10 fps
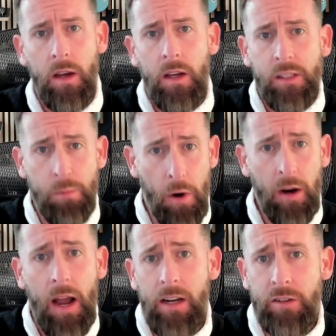Smart
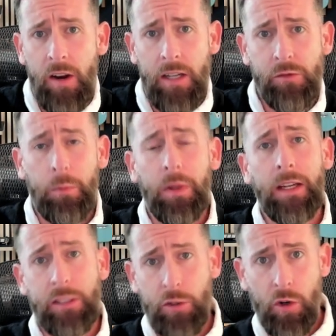contracts
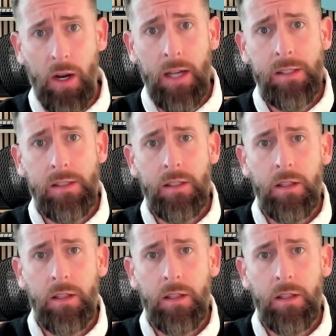replace trust,